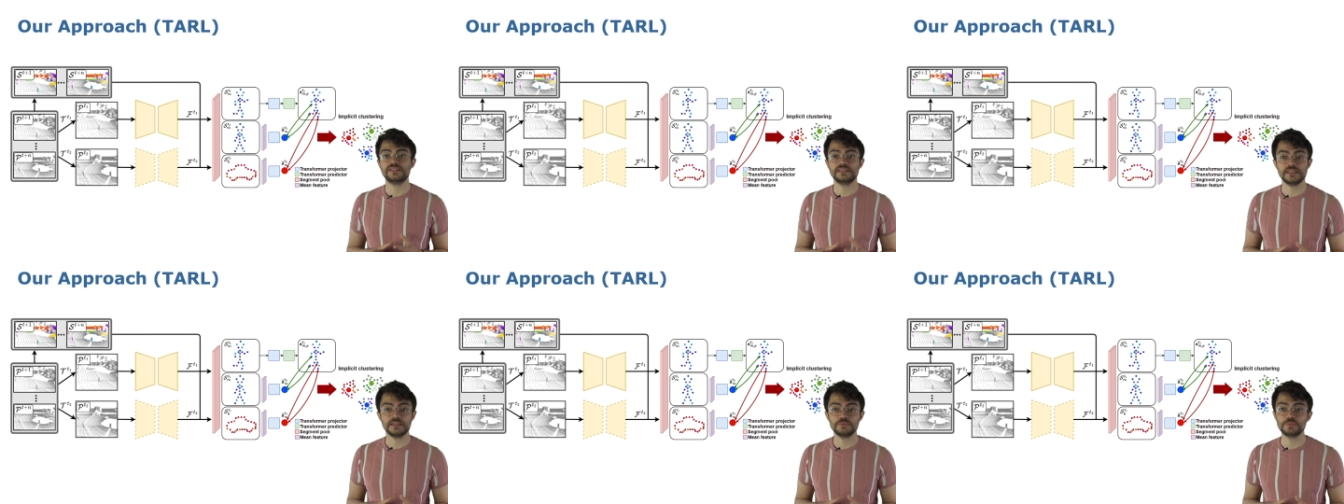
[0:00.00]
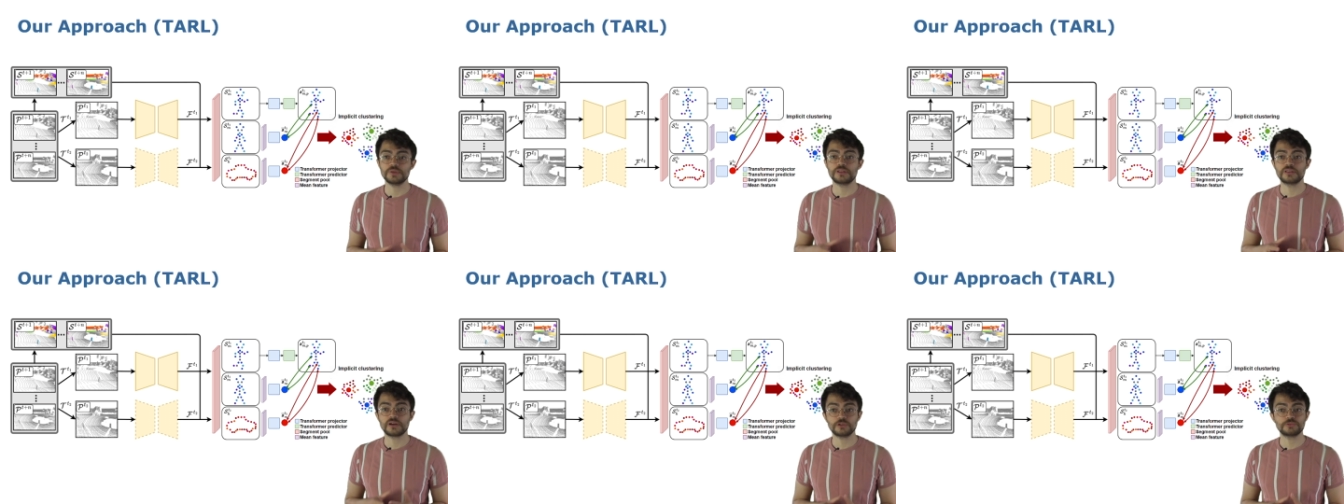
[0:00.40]
the scene
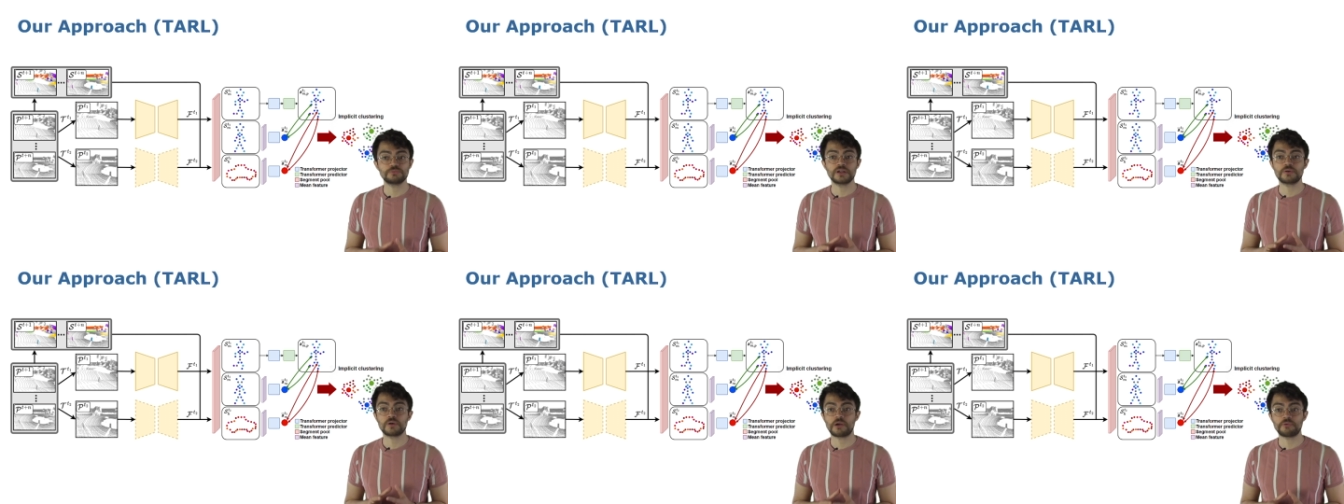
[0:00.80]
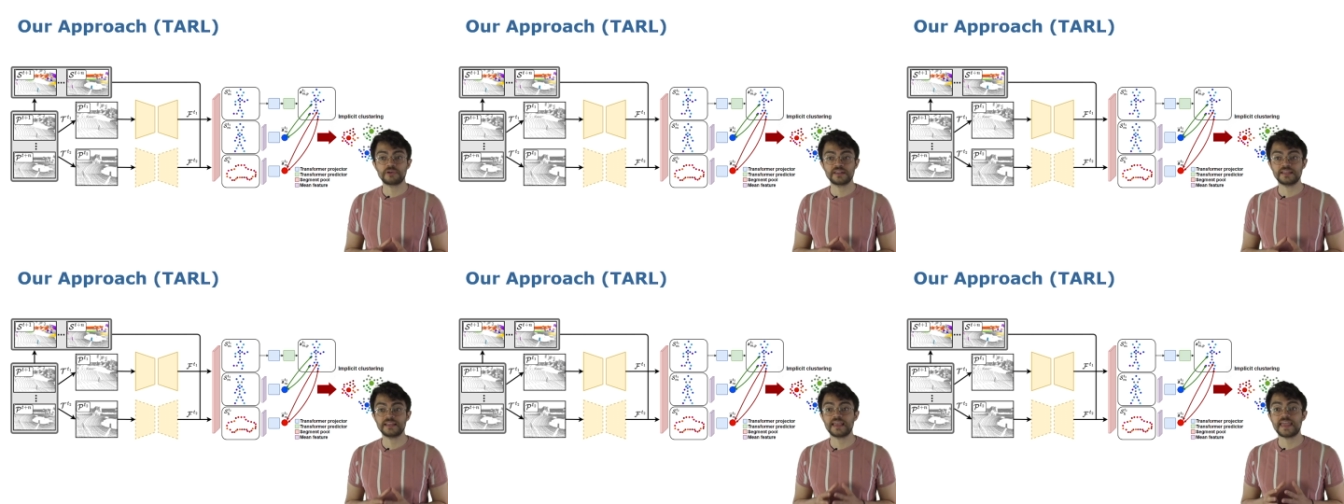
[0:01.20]
without
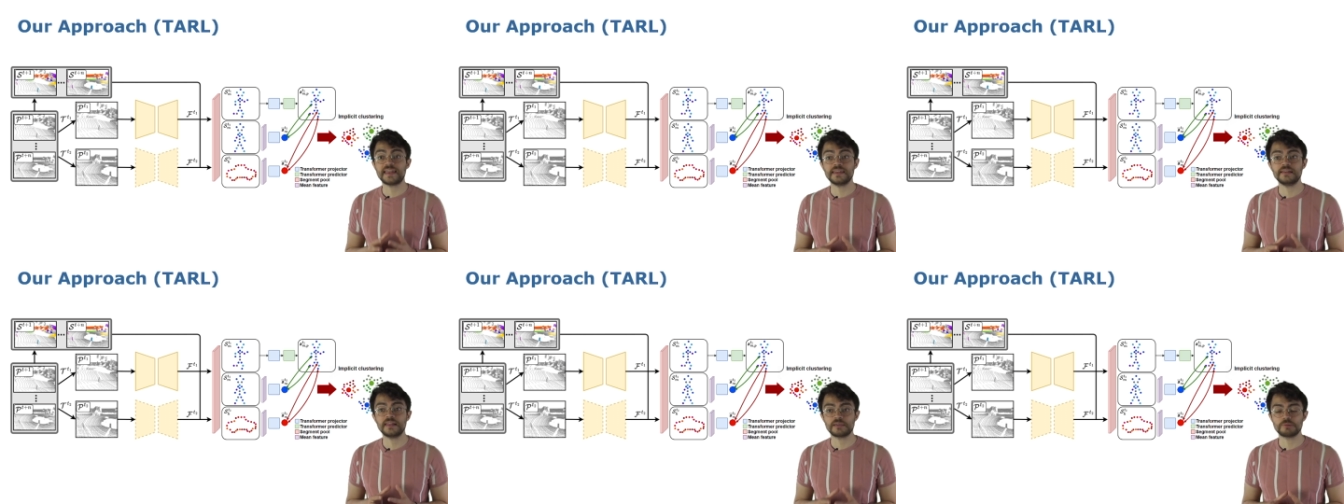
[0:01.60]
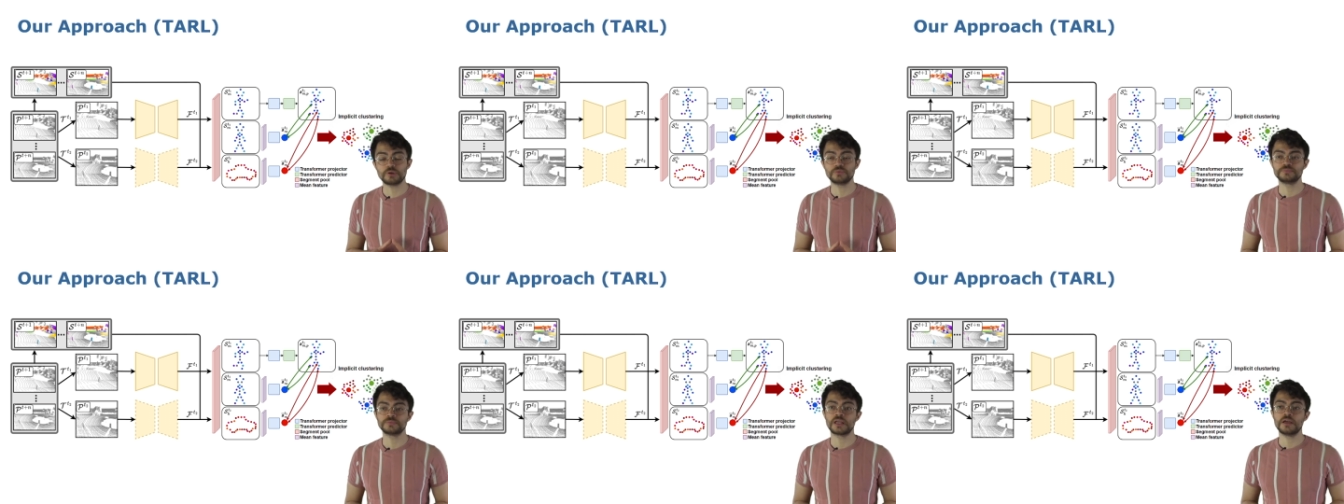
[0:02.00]
requiring any
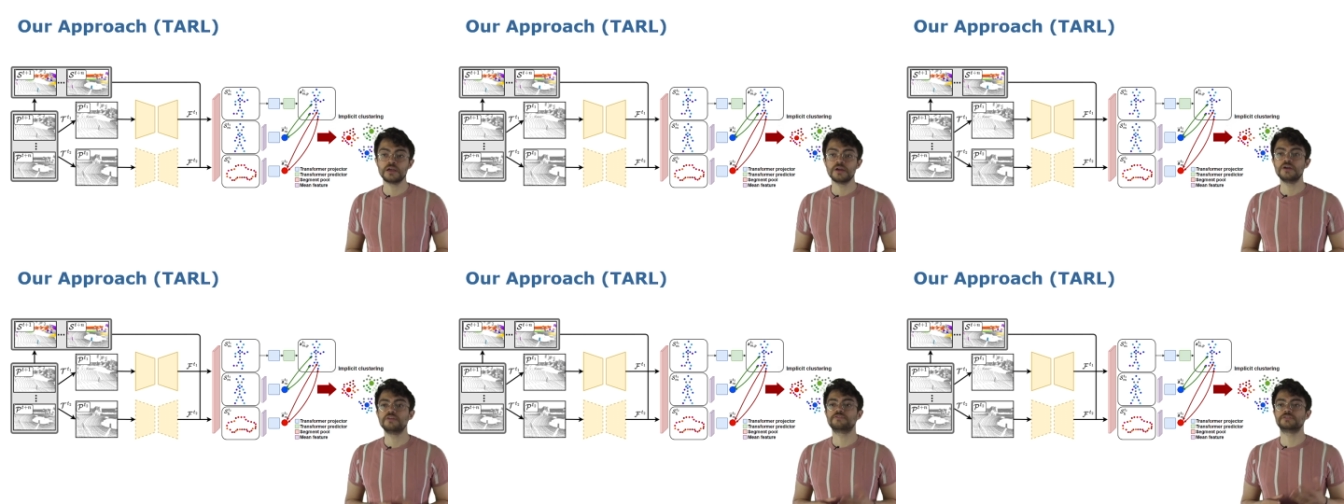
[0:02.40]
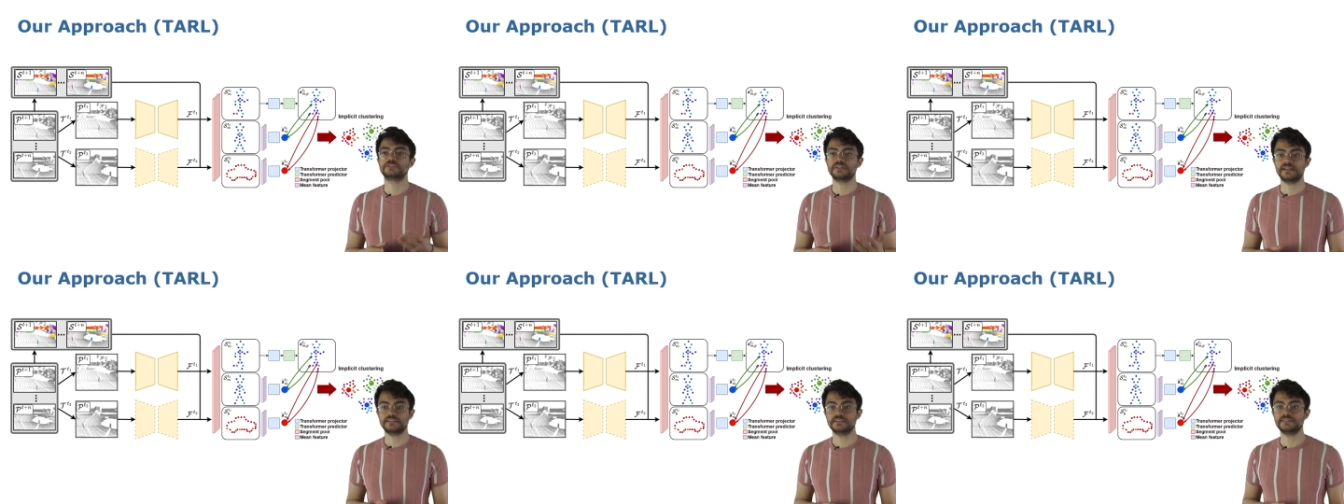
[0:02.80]
label. From the
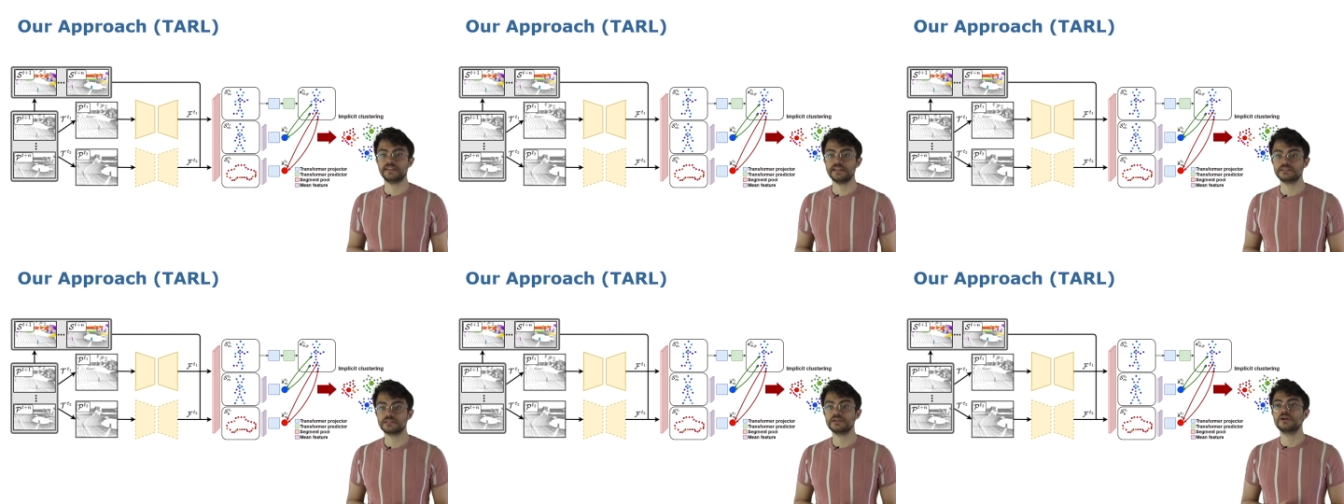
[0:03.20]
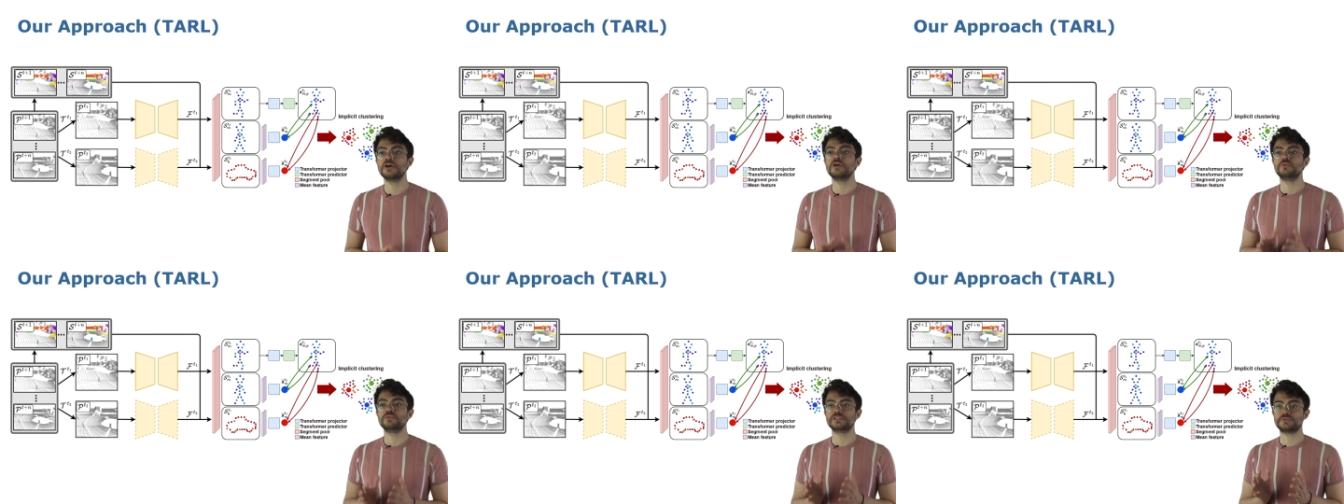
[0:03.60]
LiDAR data,
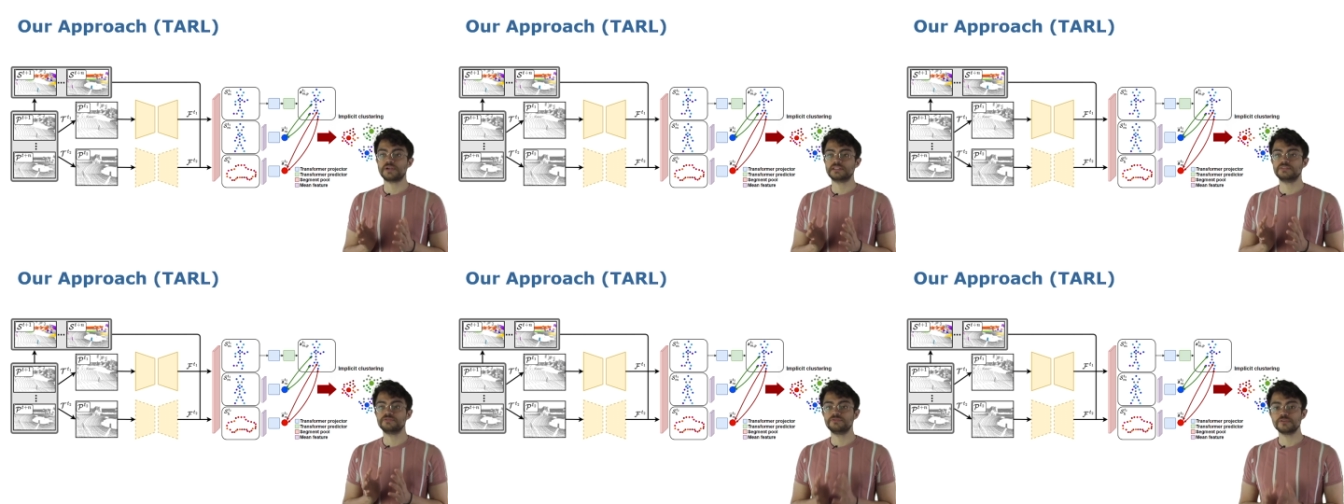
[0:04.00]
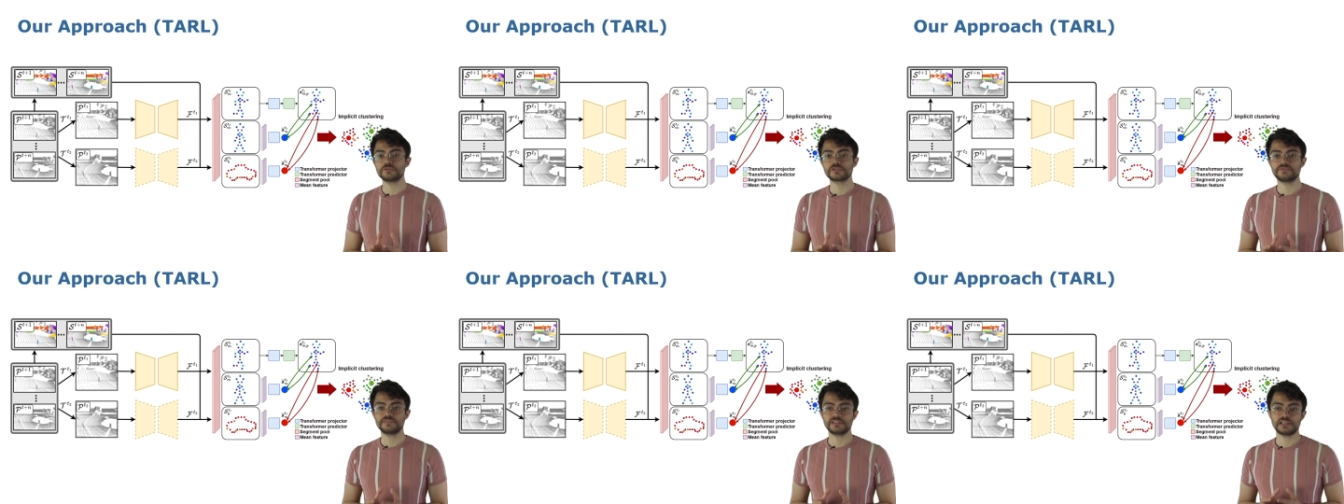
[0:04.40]
we extract
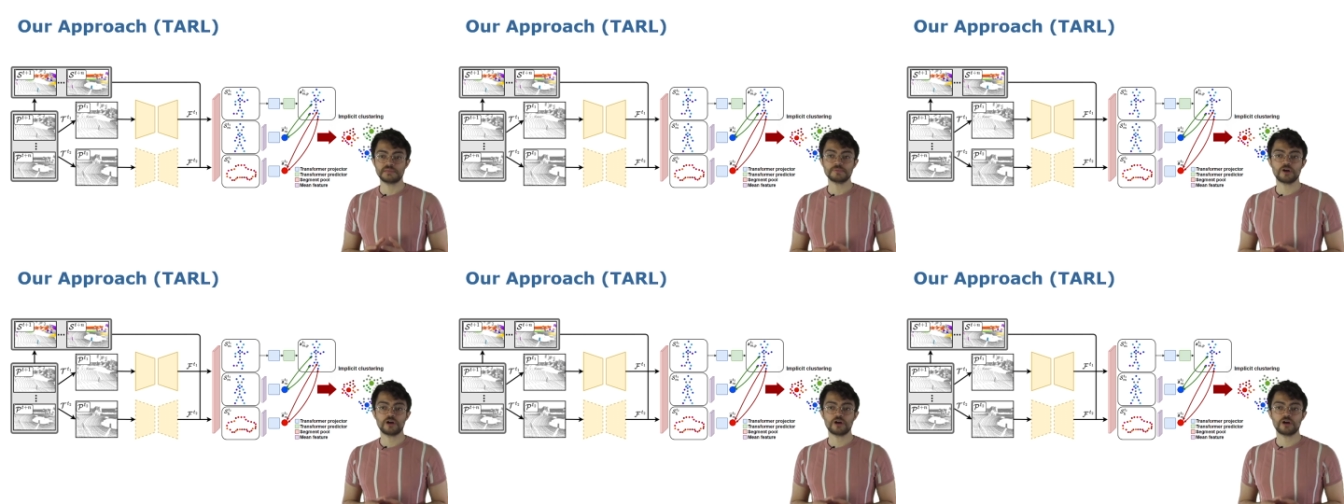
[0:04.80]
views of the same